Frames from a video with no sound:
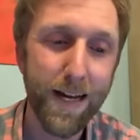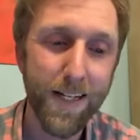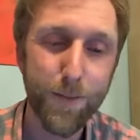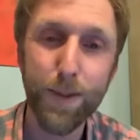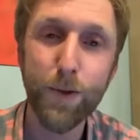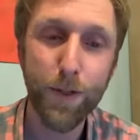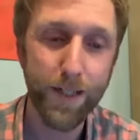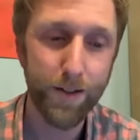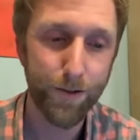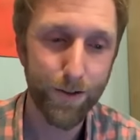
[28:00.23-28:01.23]
has big
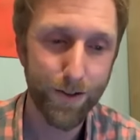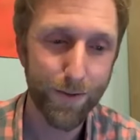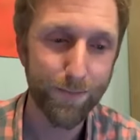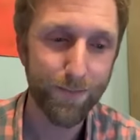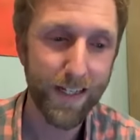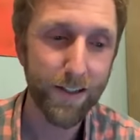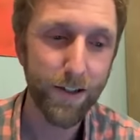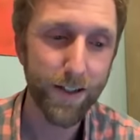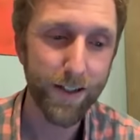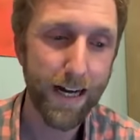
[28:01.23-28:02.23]
windows that
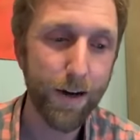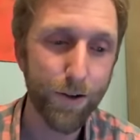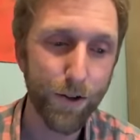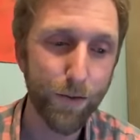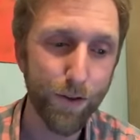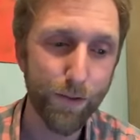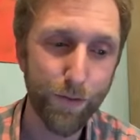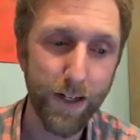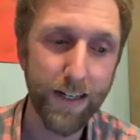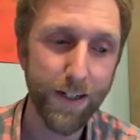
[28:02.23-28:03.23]
look out over the
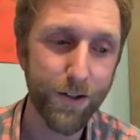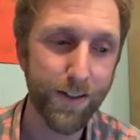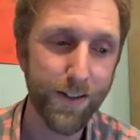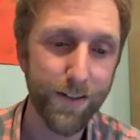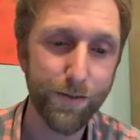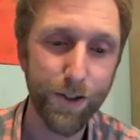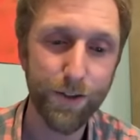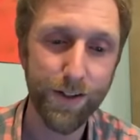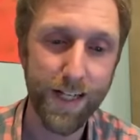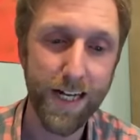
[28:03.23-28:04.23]
front entrance of
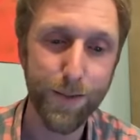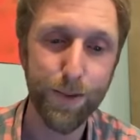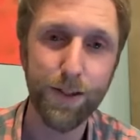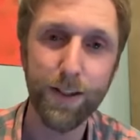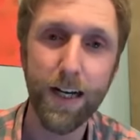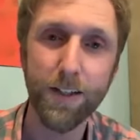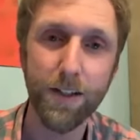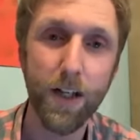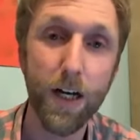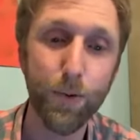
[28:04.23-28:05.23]
Children's Hospital
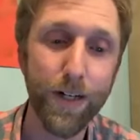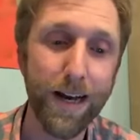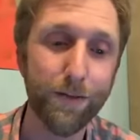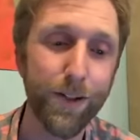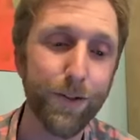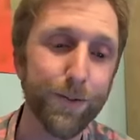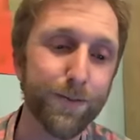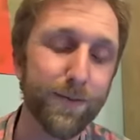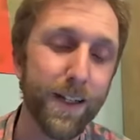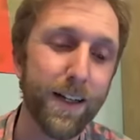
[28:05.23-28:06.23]
onto Longwood Avenue.
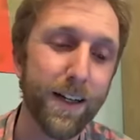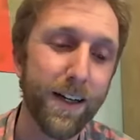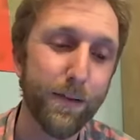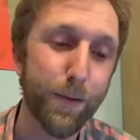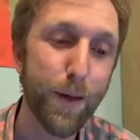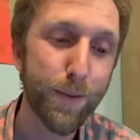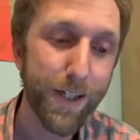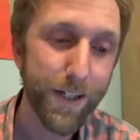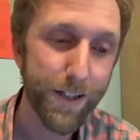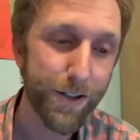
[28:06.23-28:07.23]
From up
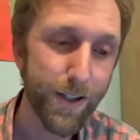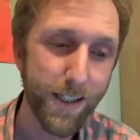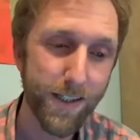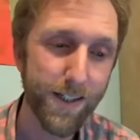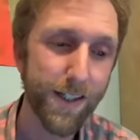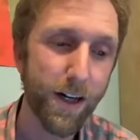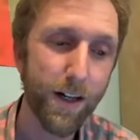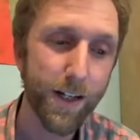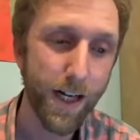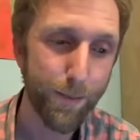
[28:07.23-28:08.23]
here, you can see
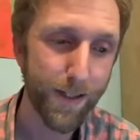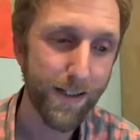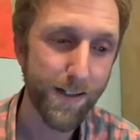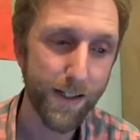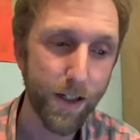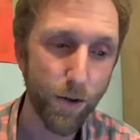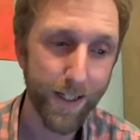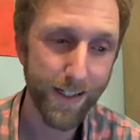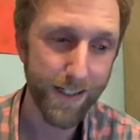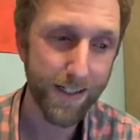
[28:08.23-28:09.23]
all the comings and
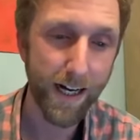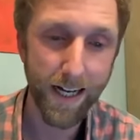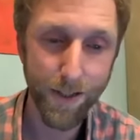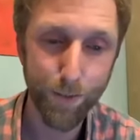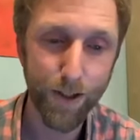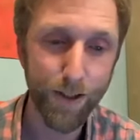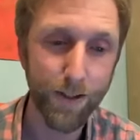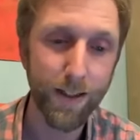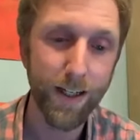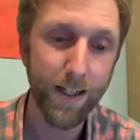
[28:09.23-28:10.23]
goings at the
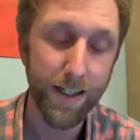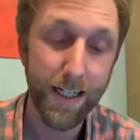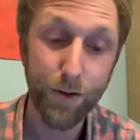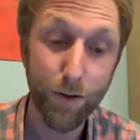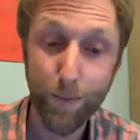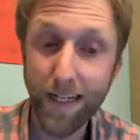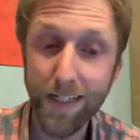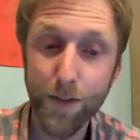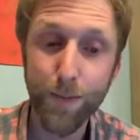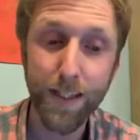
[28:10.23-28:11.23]
hospital, and it
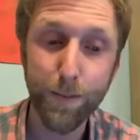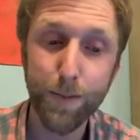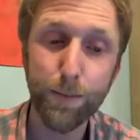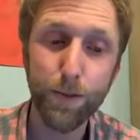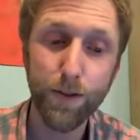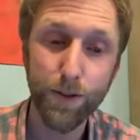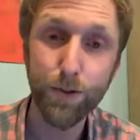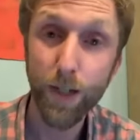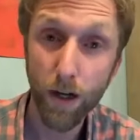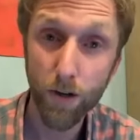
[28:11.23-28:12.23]
reminds me that people
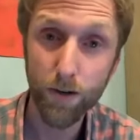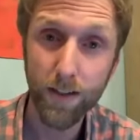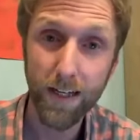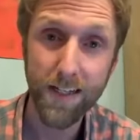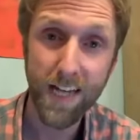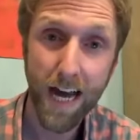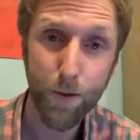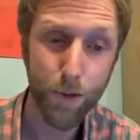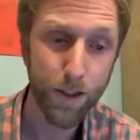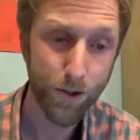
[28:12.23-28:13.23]
do go, as I
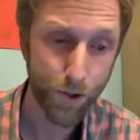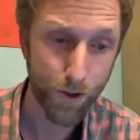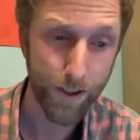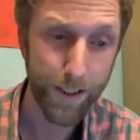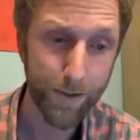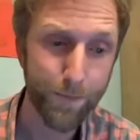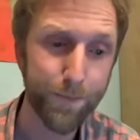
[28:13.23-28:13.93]
will shortly,